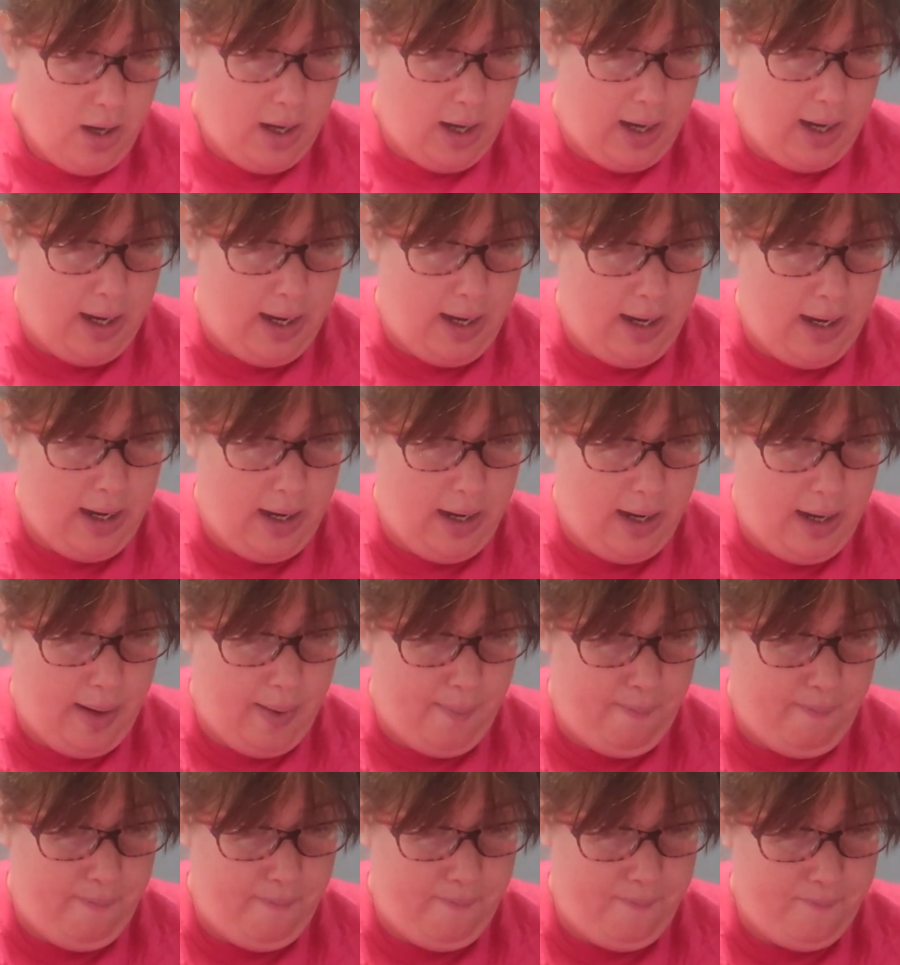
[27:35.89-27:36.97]

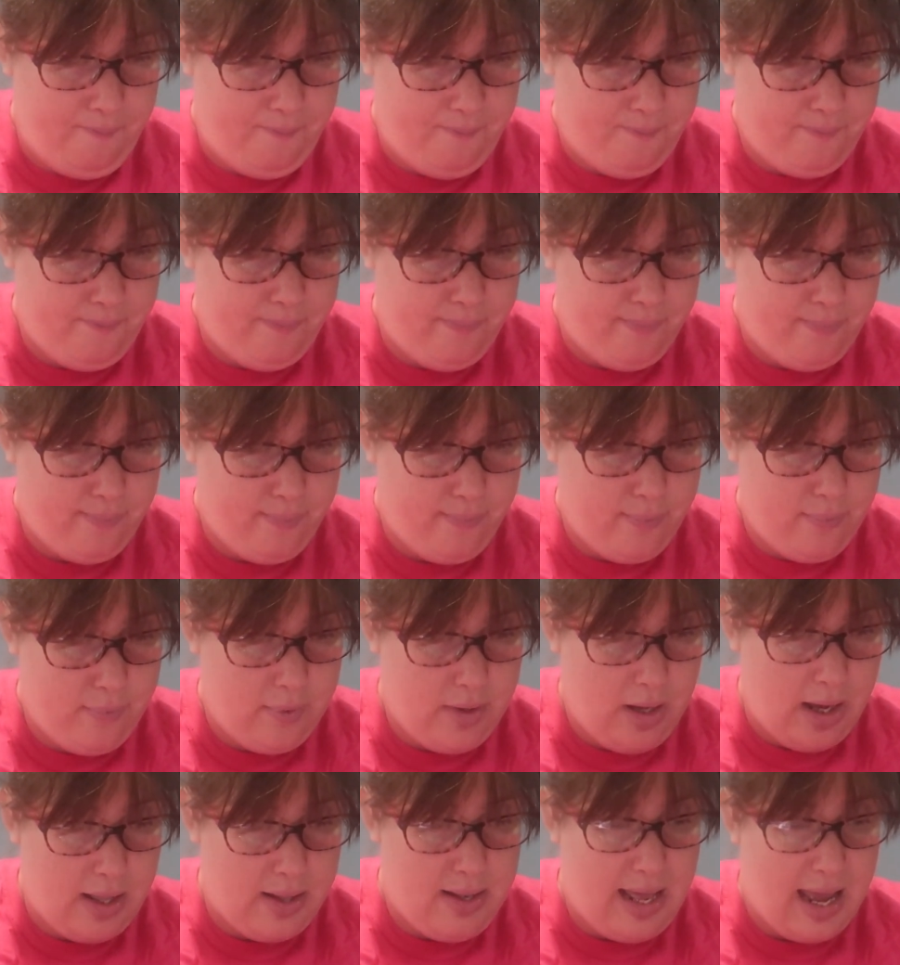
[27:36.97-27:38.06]

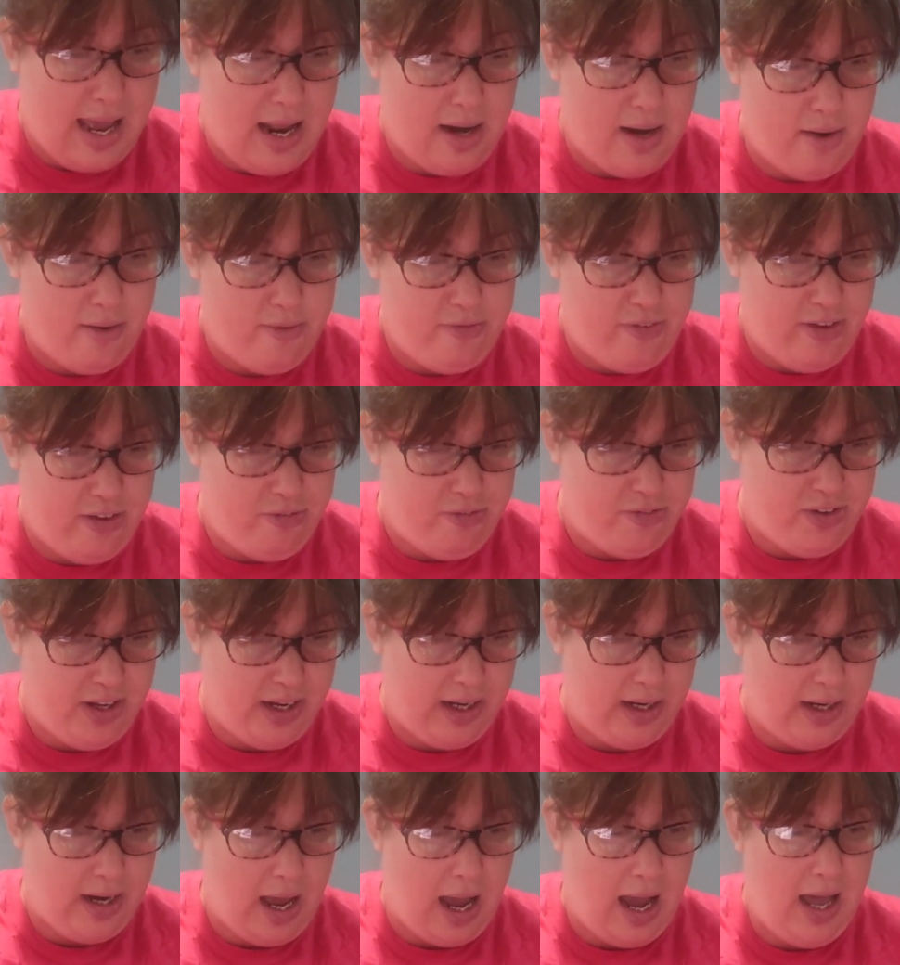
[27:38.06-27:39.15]
And then
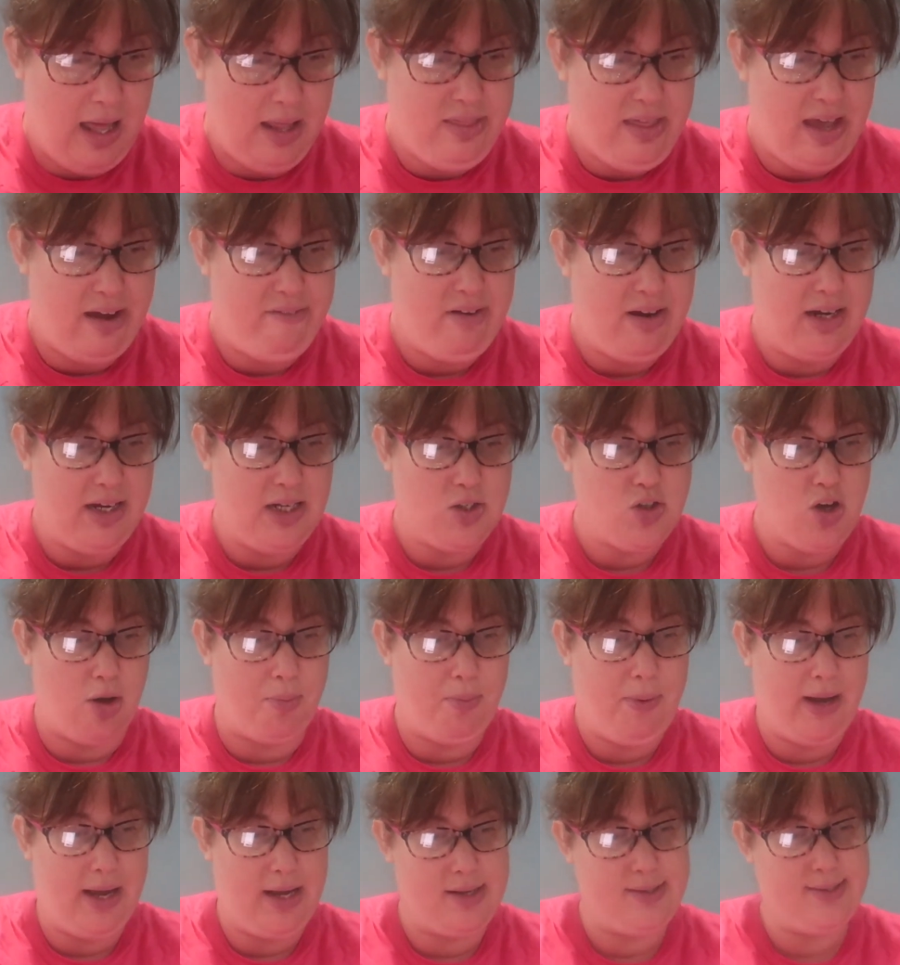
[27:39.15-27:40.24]
15, are there any
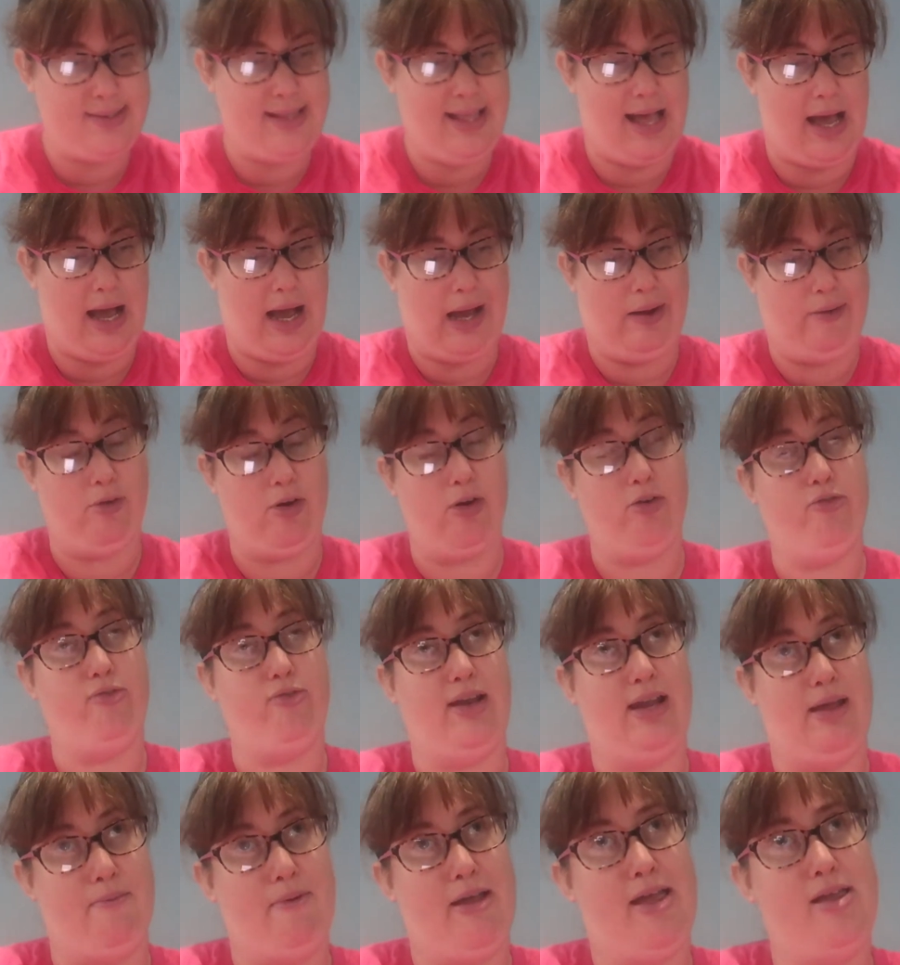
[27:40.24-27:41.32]
topics that are off
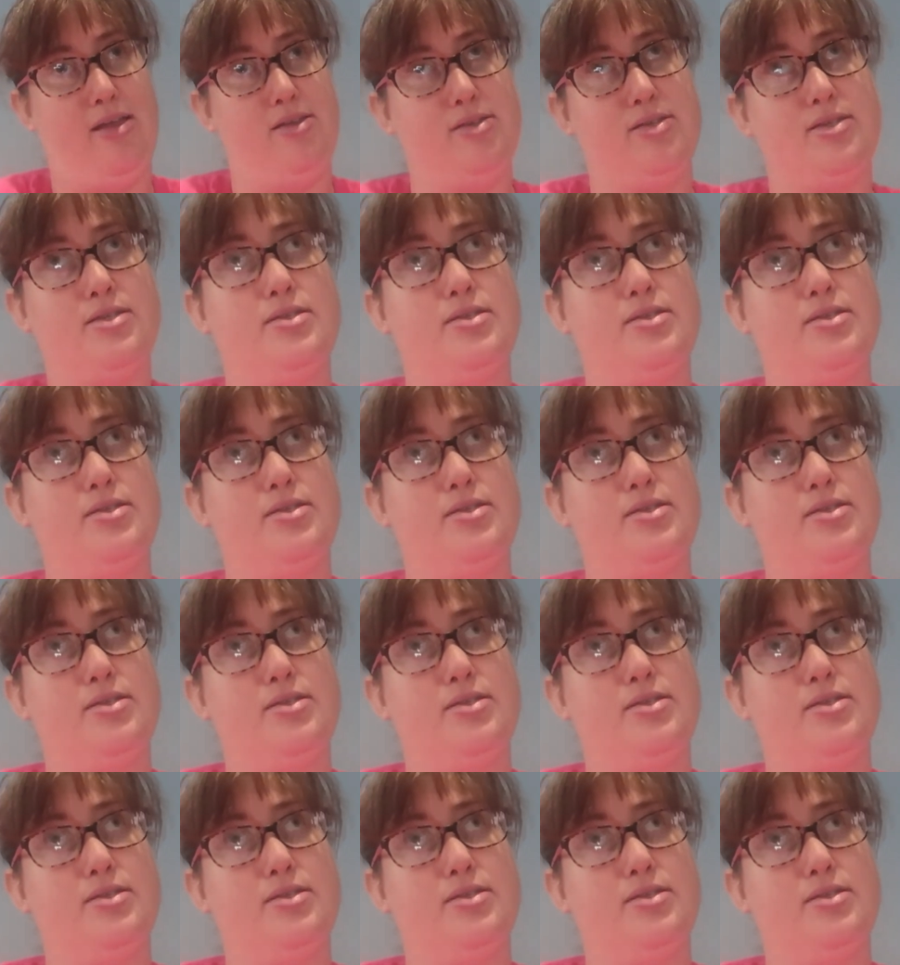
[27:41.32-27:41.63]
limits?